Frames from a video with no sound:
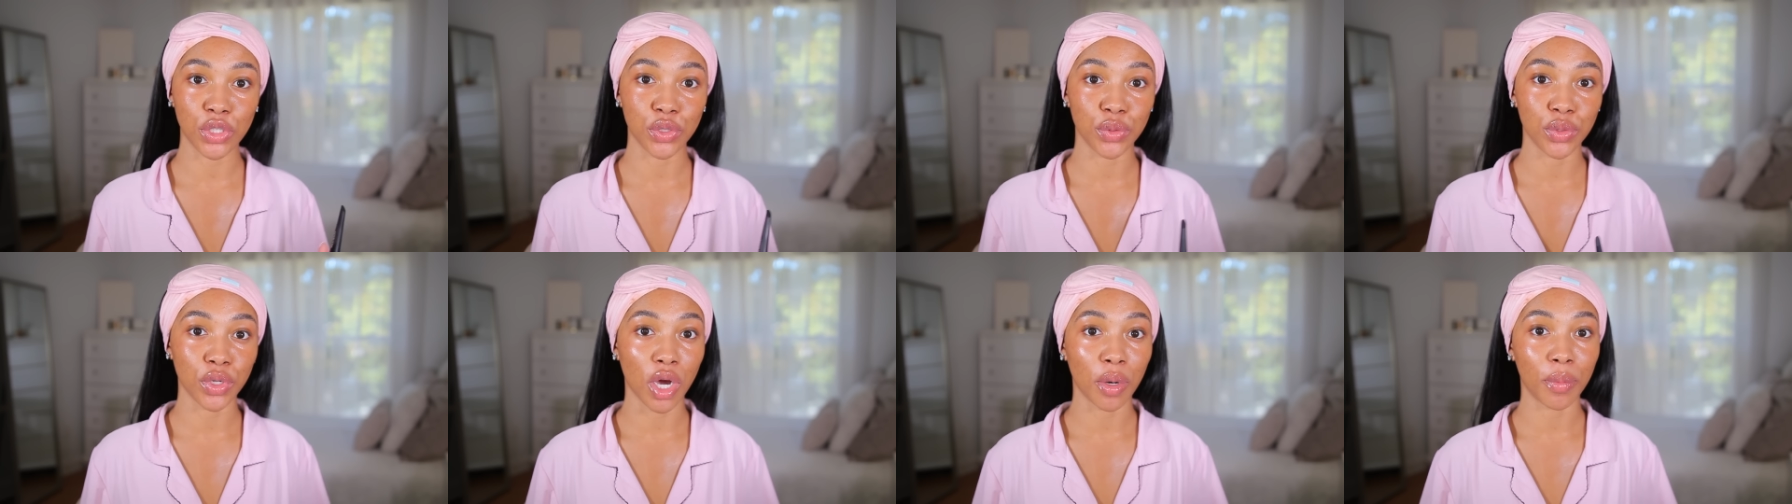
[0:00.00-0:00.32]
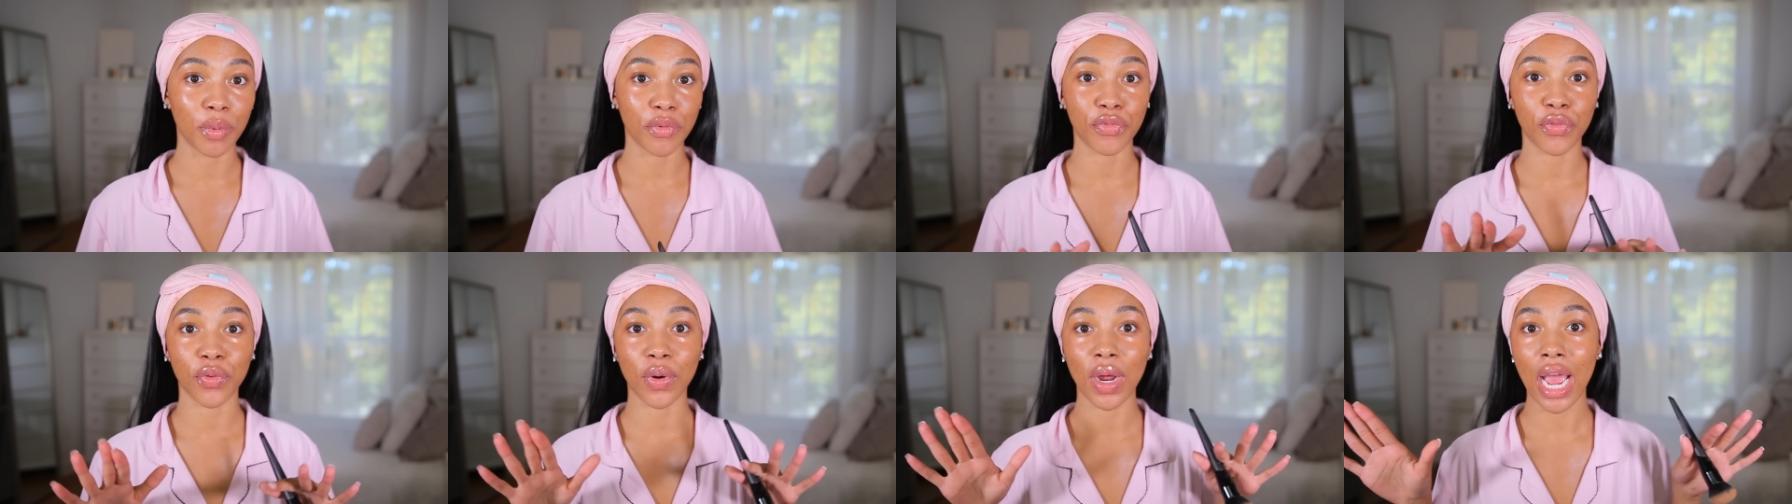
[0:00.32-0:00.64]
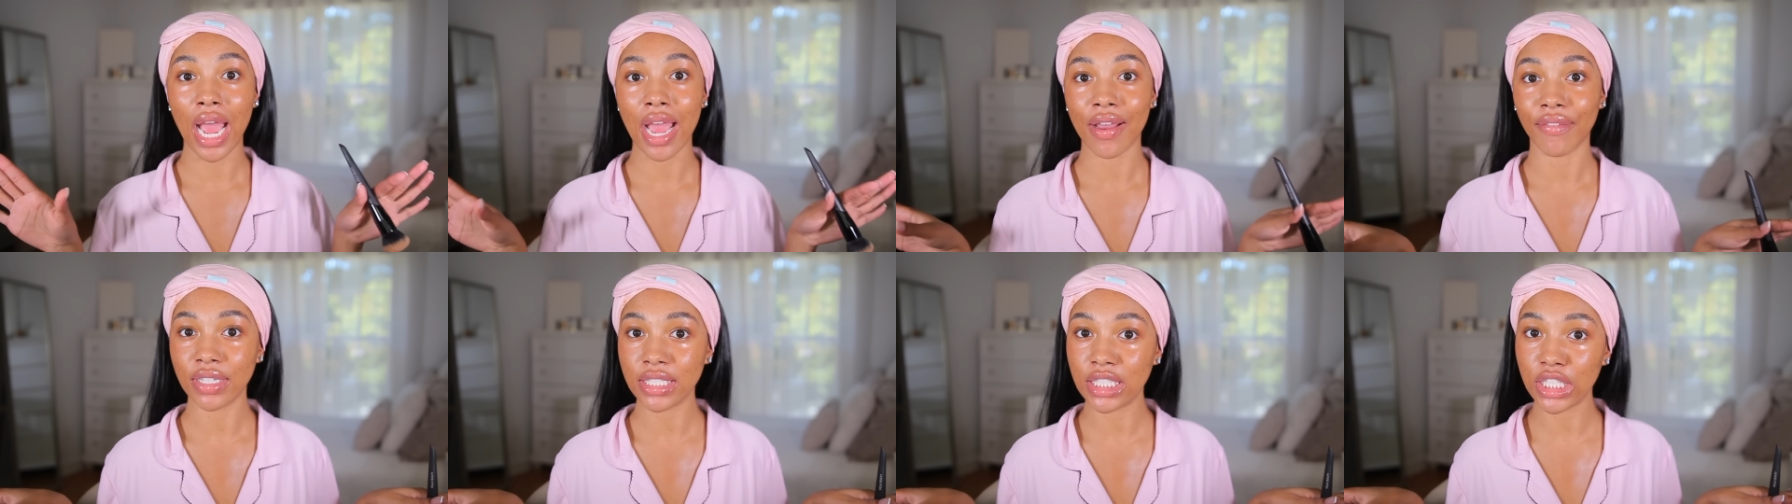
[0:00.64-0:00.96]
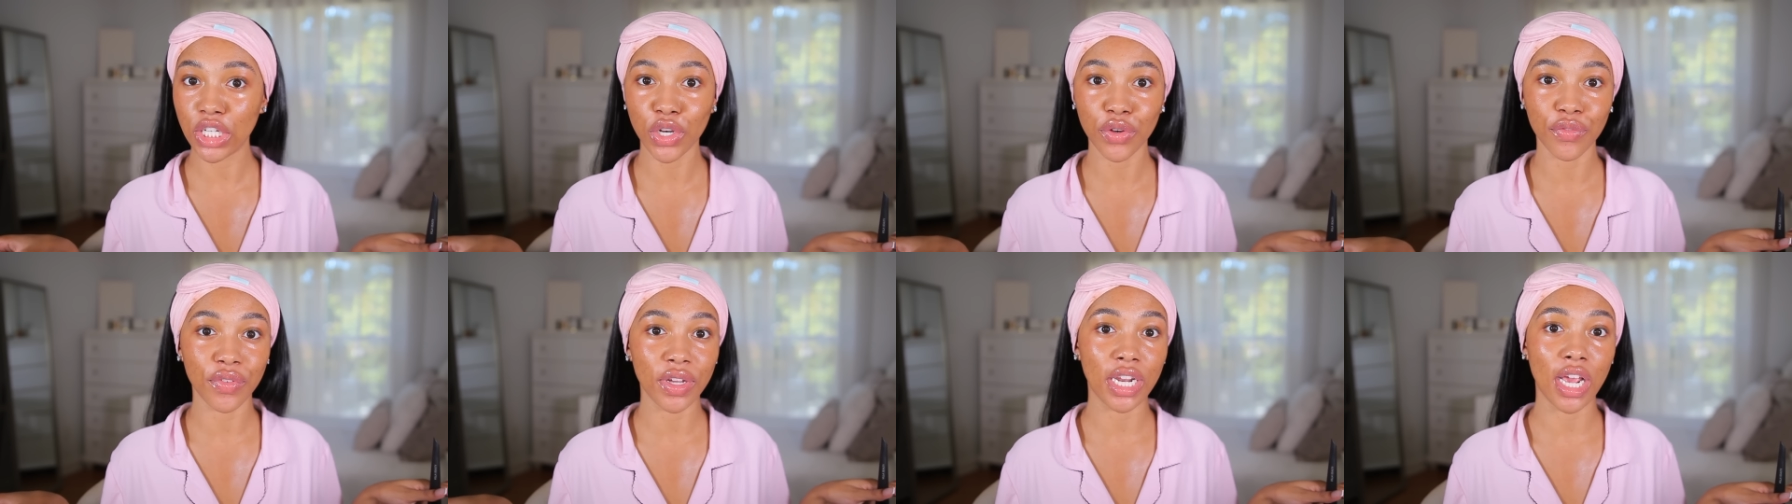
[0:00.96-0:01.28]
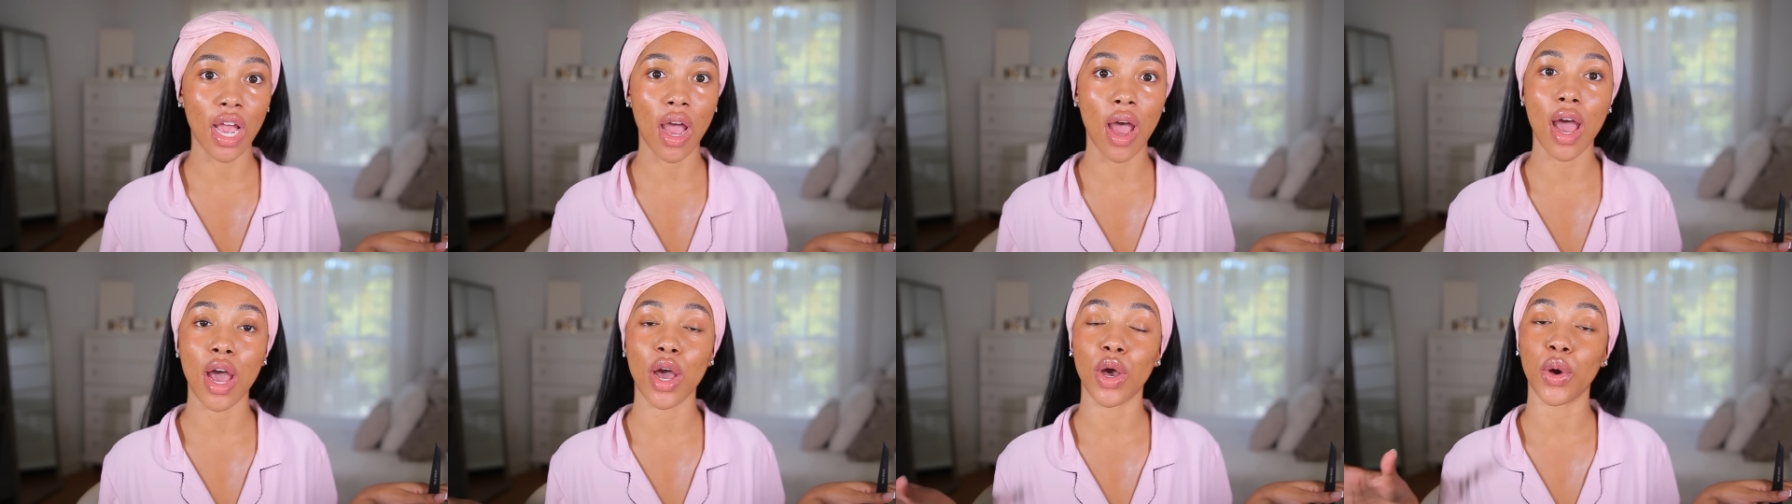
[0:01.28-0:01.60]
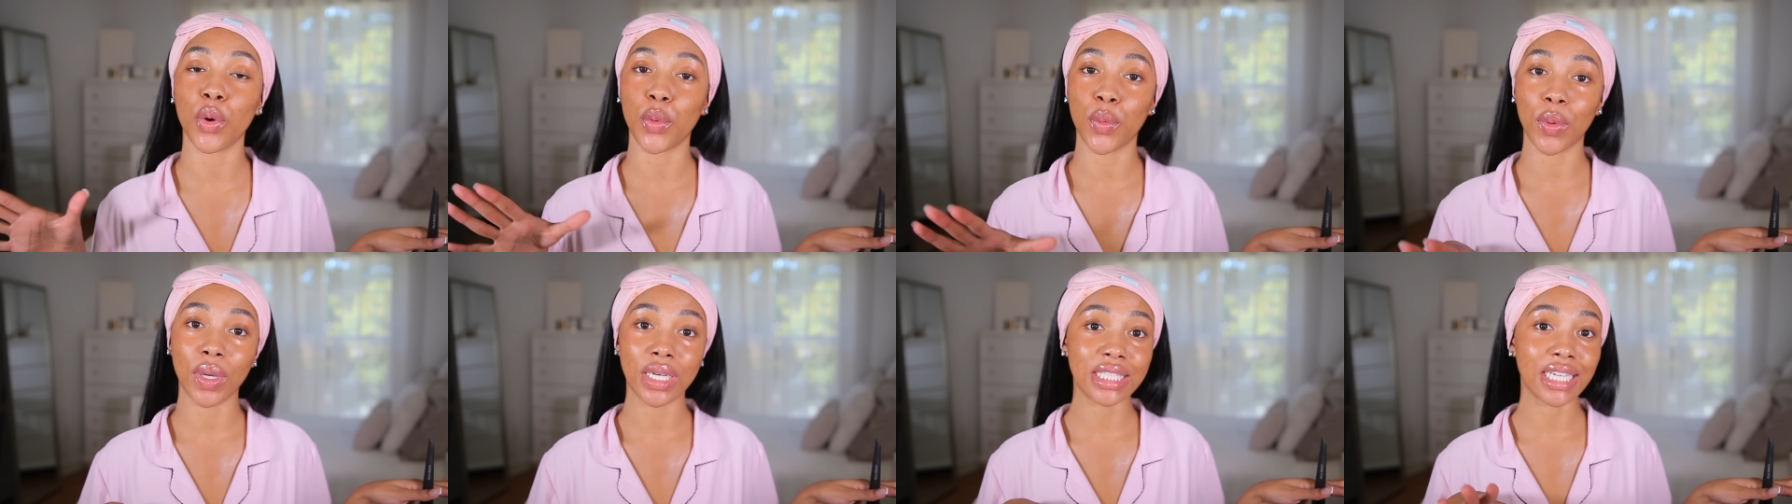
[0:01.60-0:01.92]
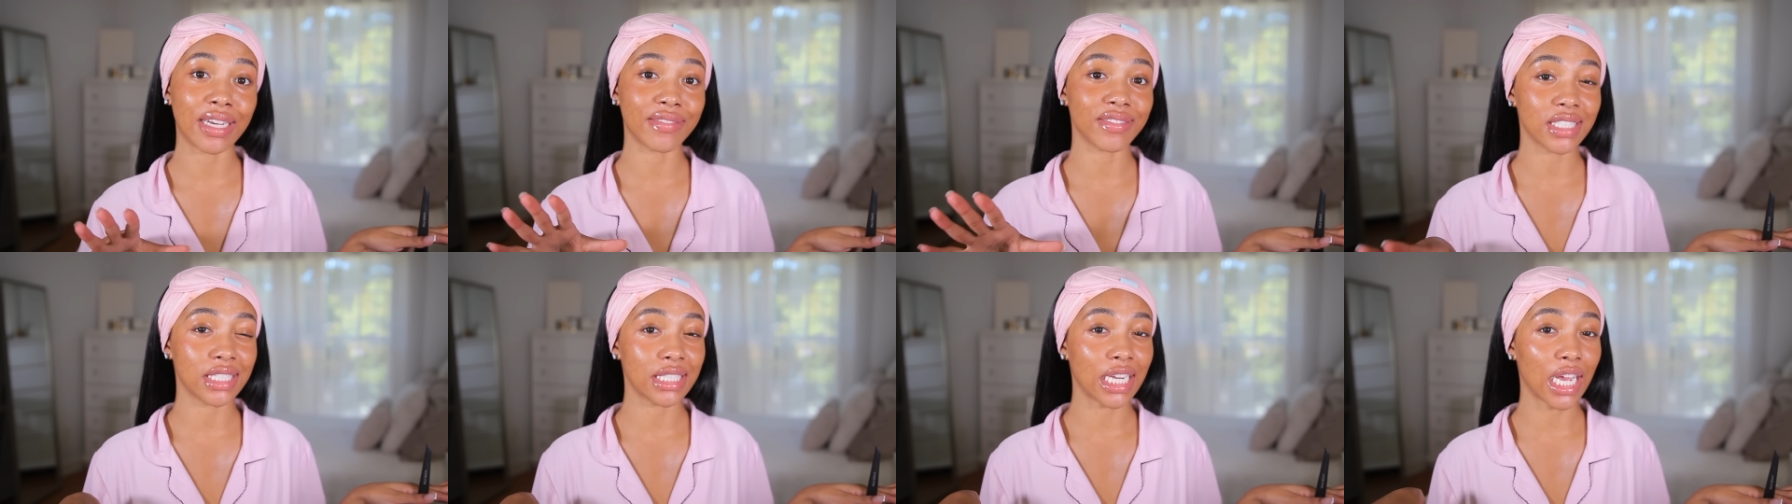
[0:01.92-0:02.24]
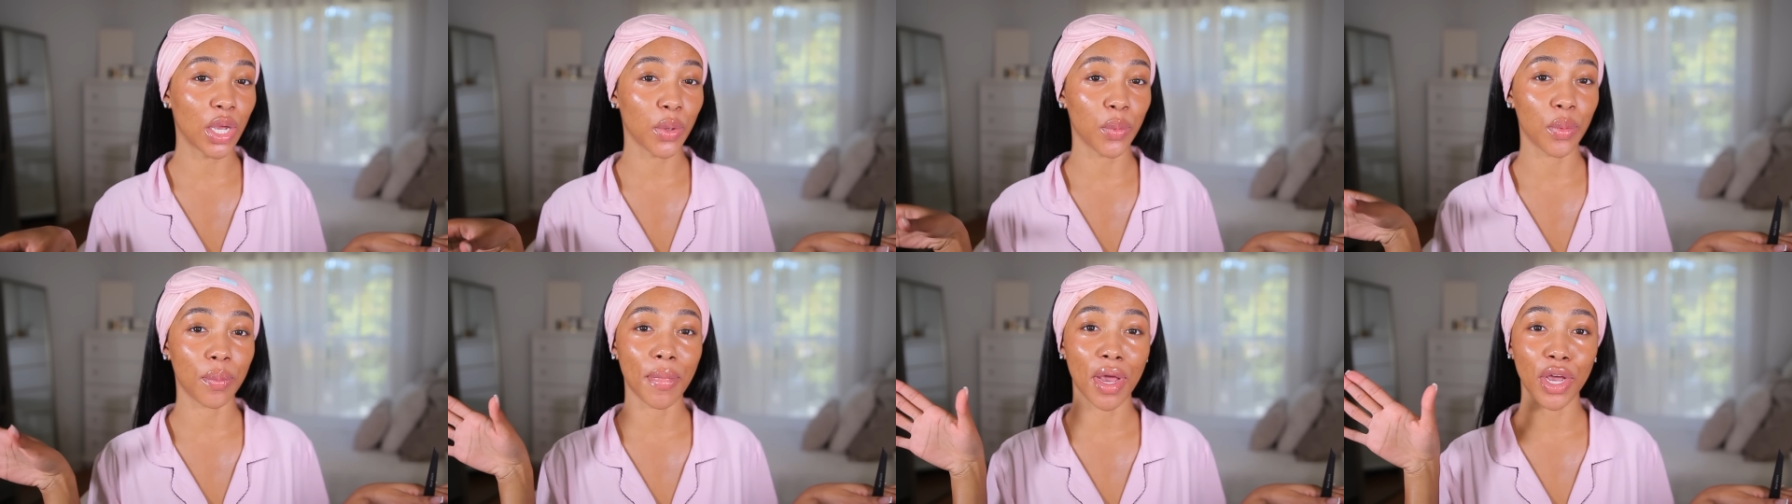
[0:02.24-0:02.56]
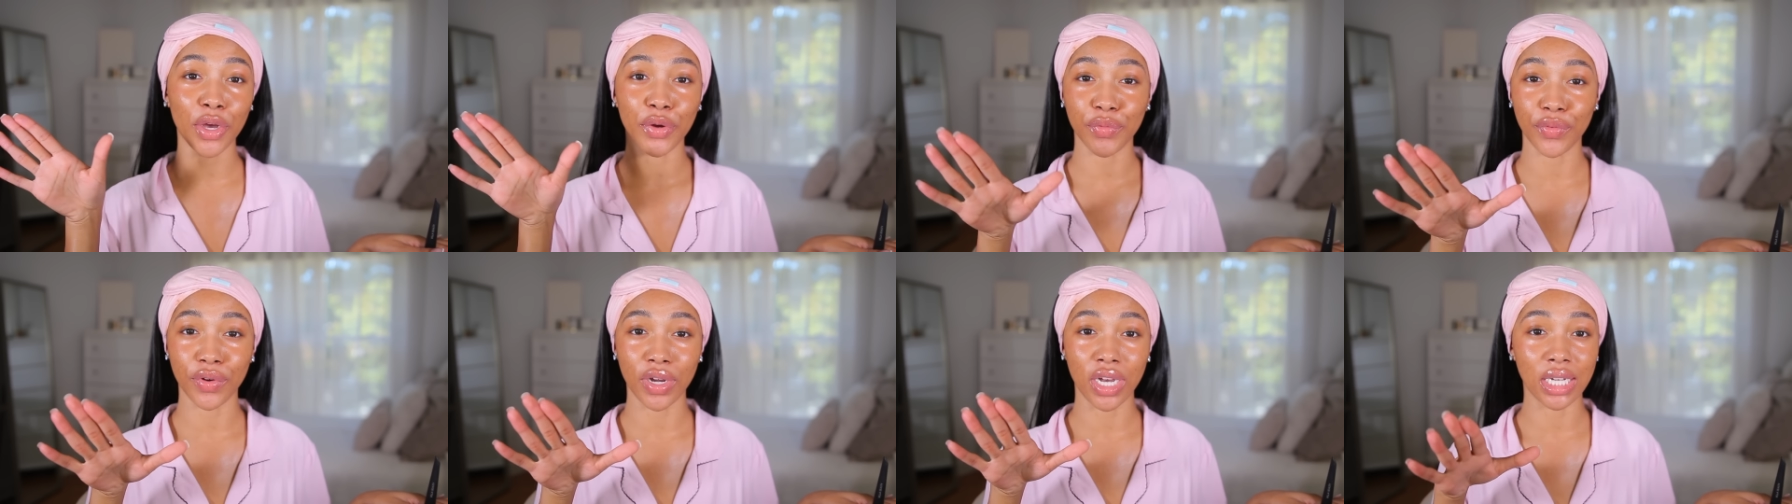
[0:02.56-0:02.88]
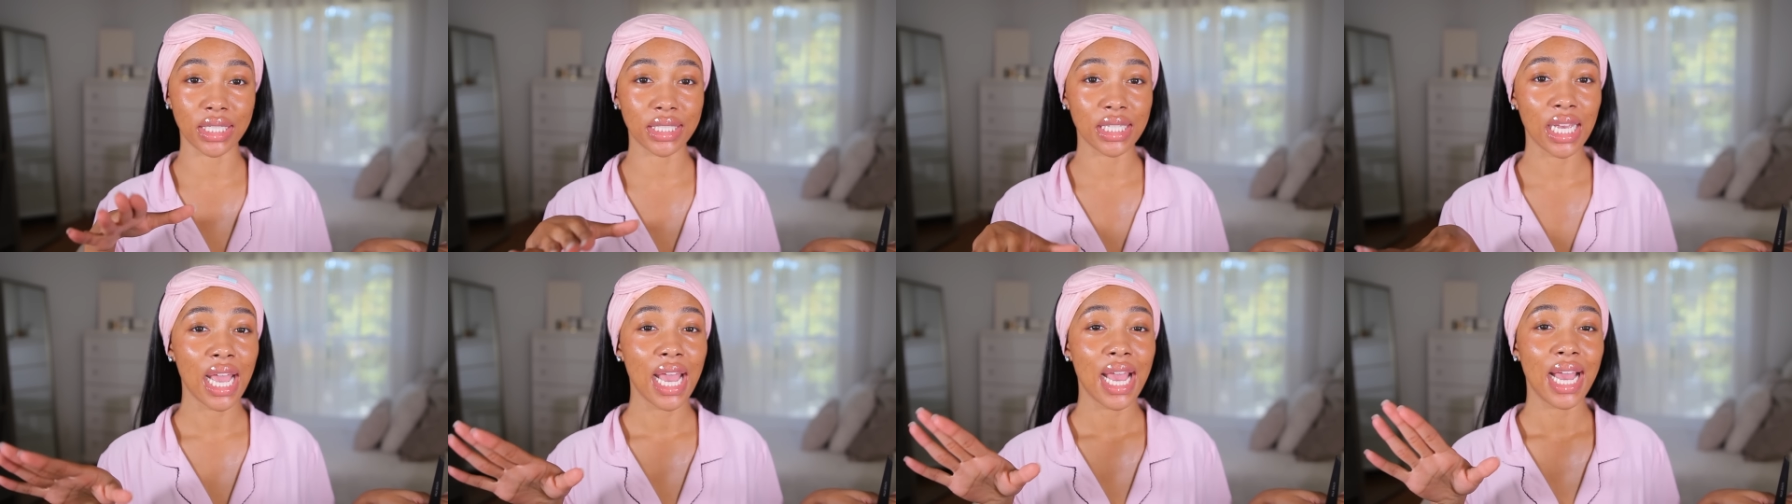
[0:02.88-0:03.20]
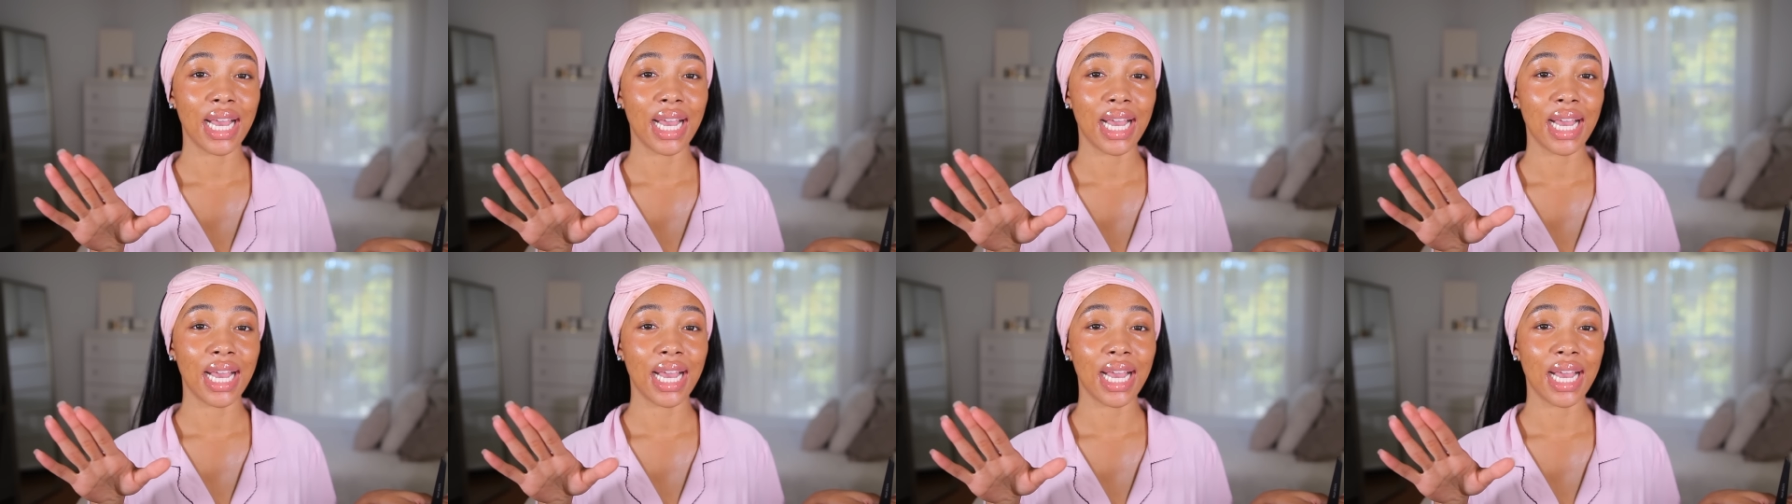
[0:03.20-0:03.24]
You know, before every single video, I always have to check in with my girls